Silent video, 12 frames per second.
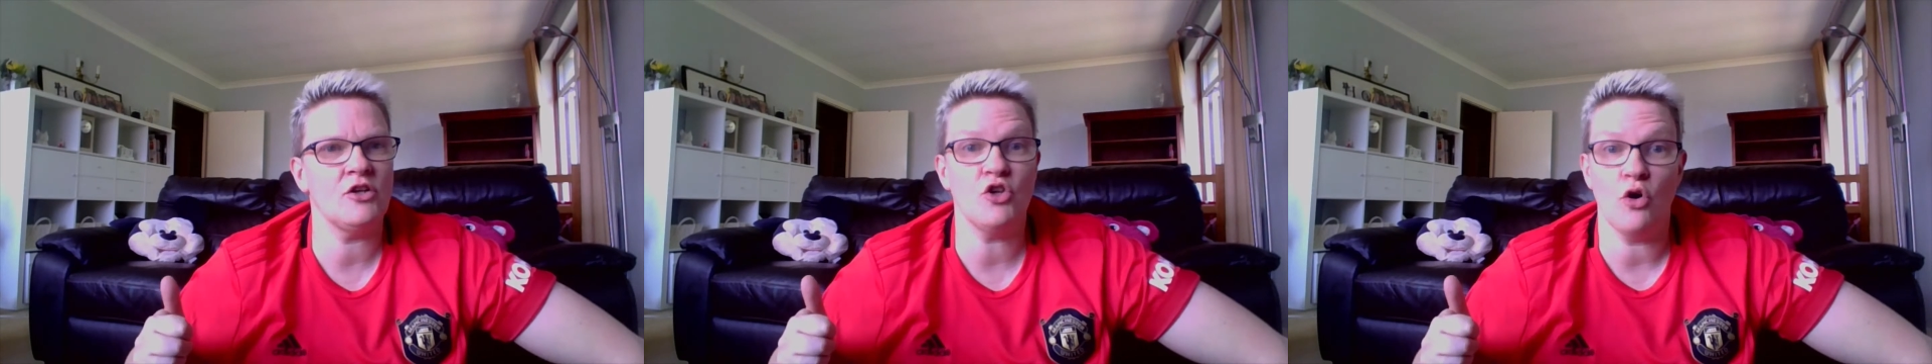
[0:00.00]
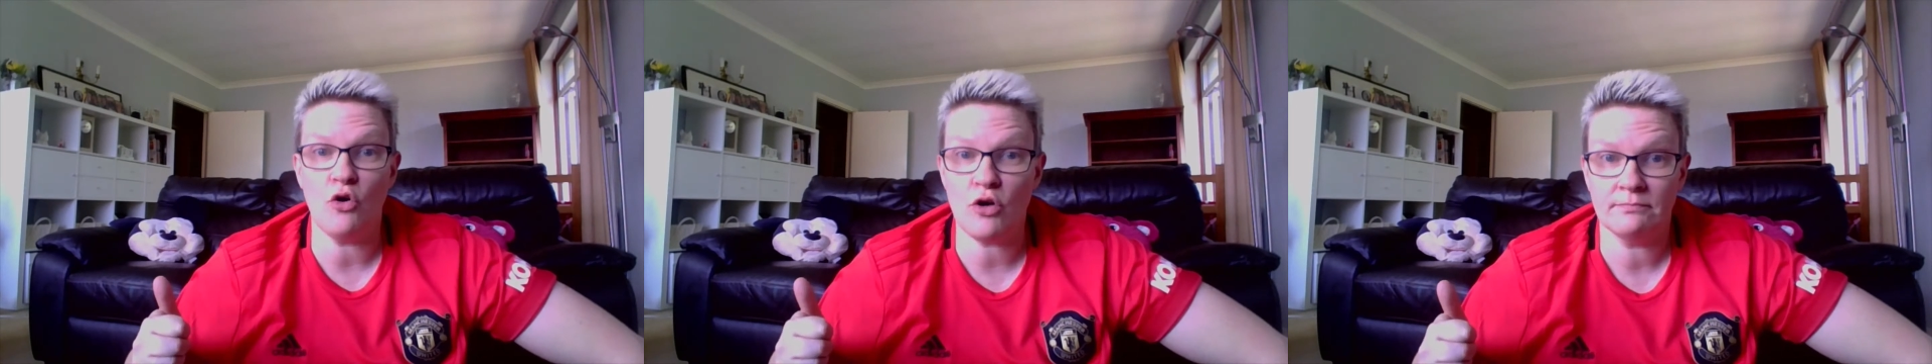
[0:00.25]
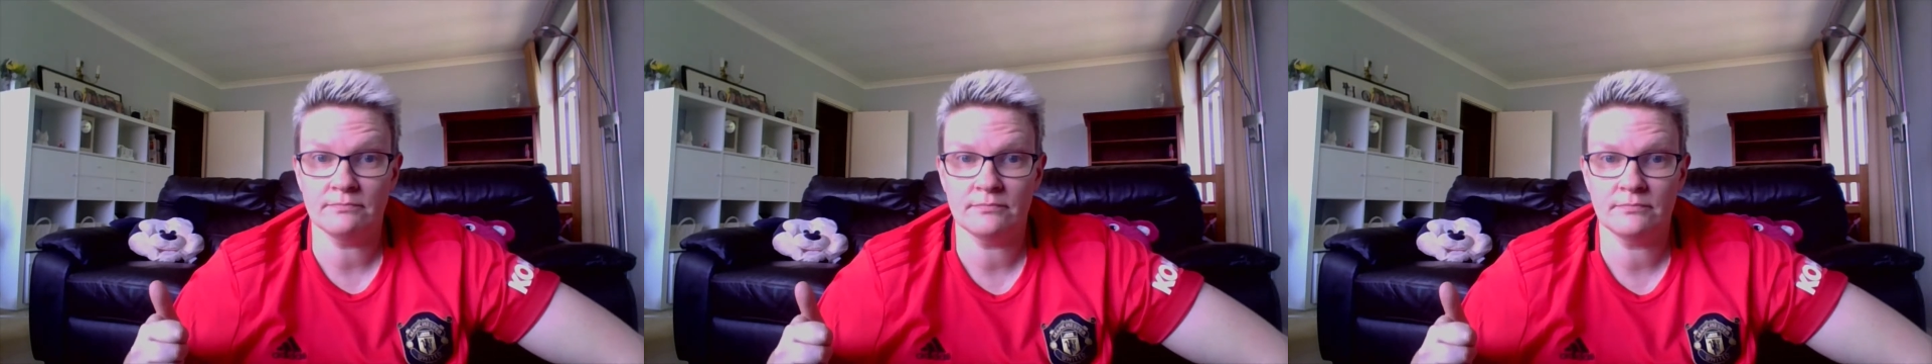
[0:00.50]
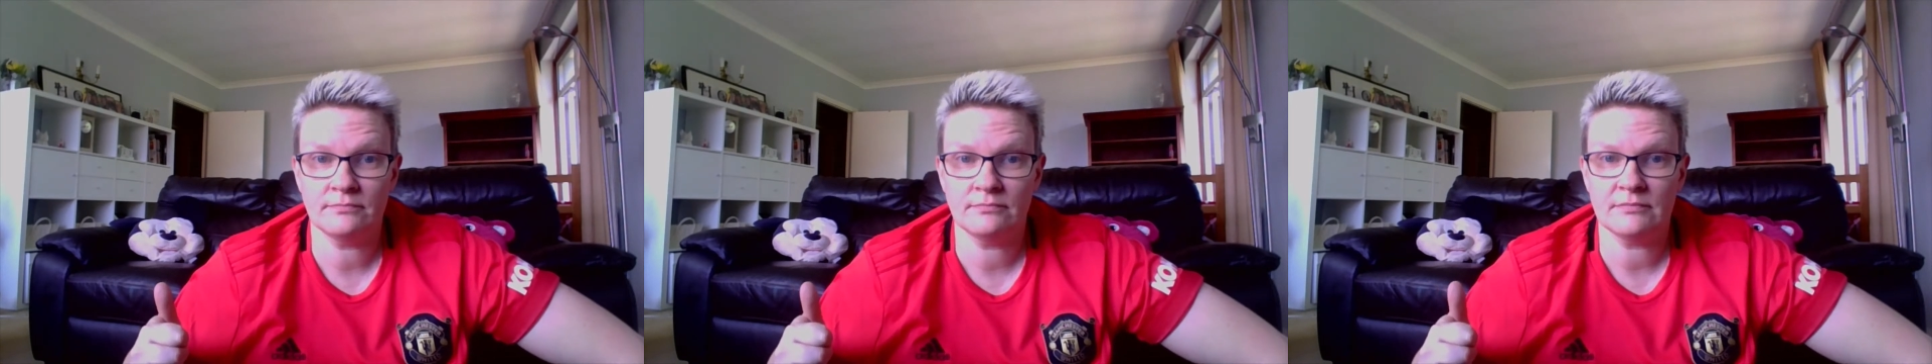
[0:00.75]
dog,
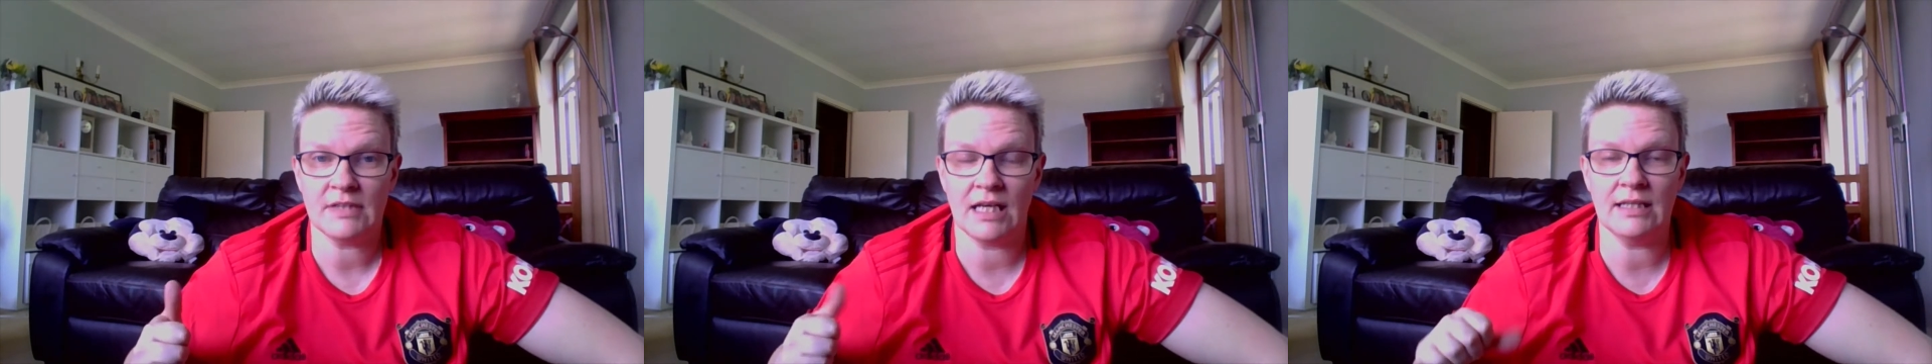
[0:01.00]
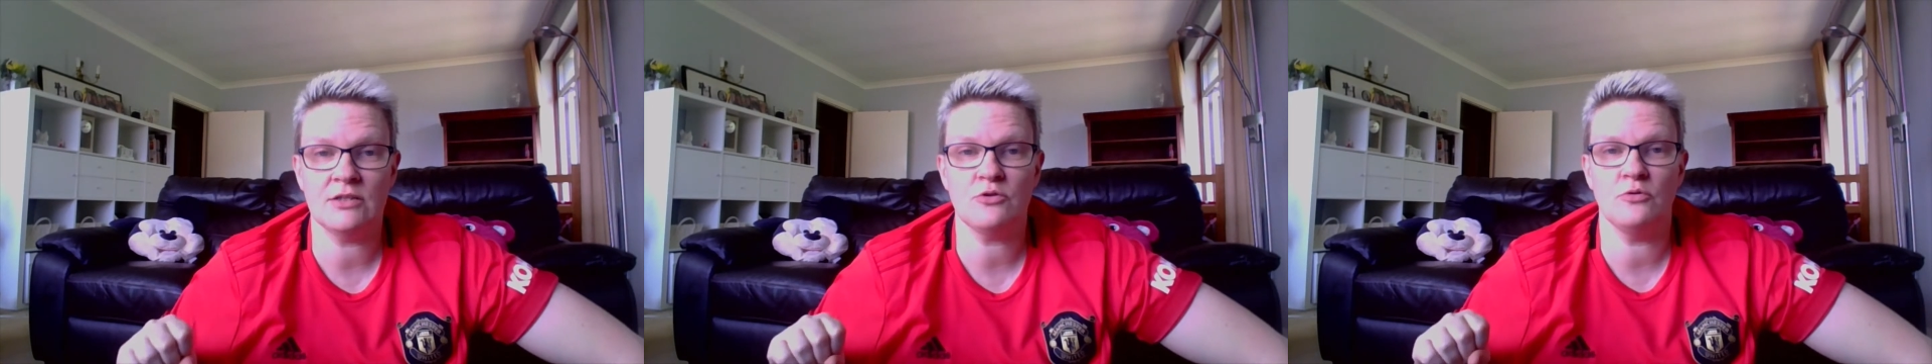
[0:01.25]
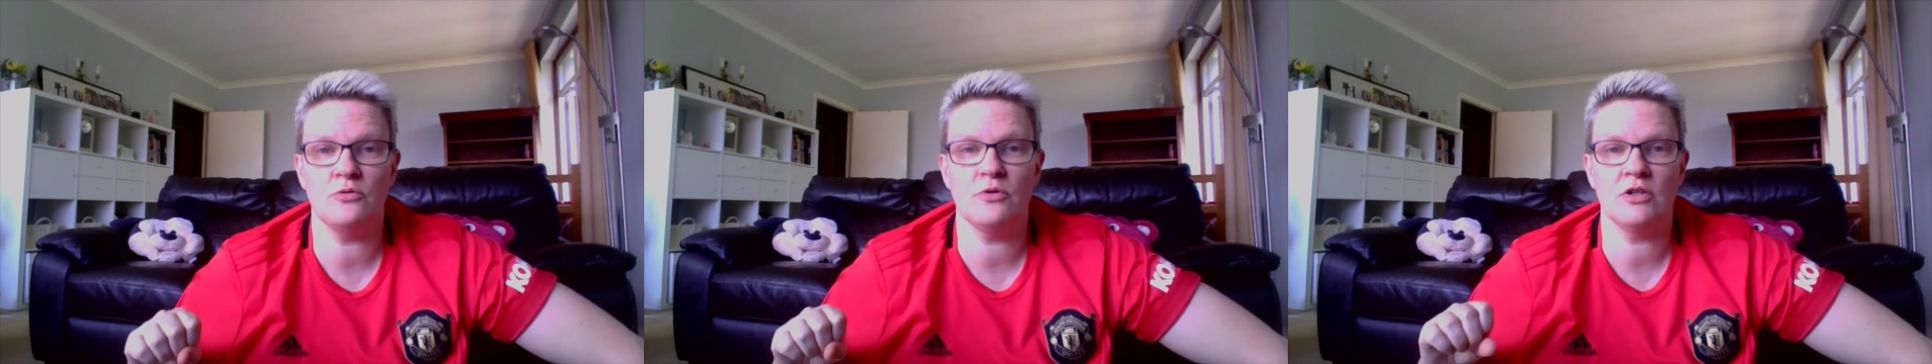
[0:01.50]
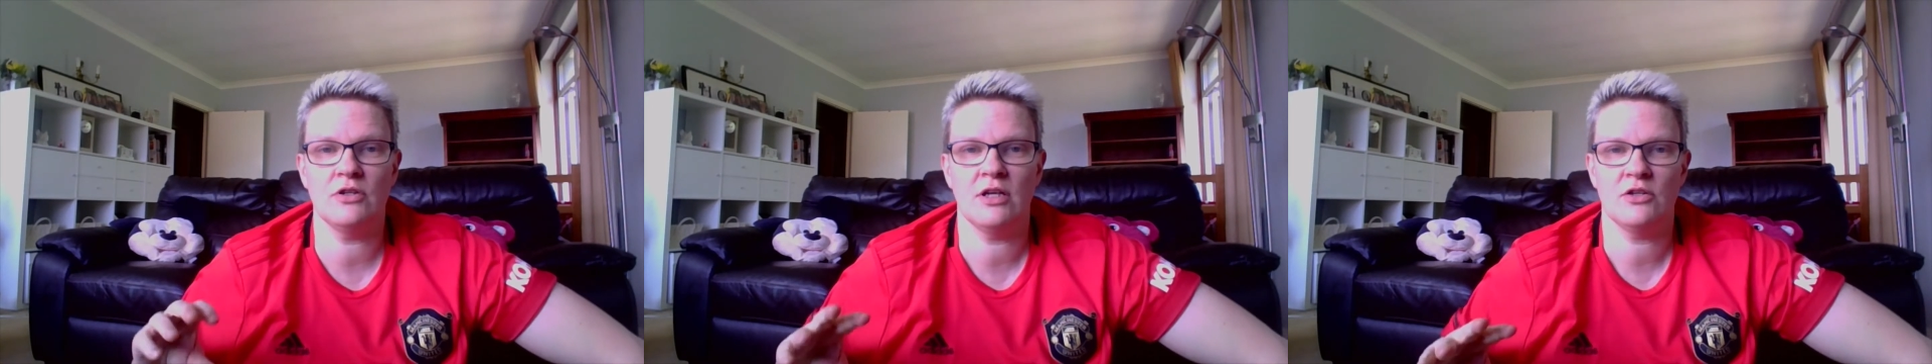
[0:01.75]
a little
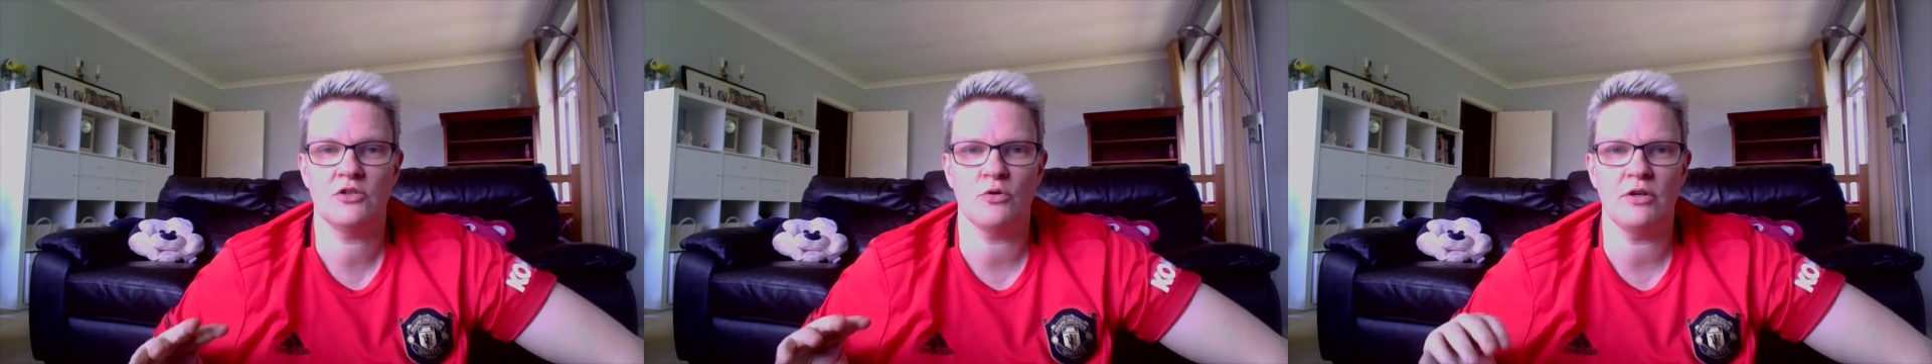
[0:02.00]
toy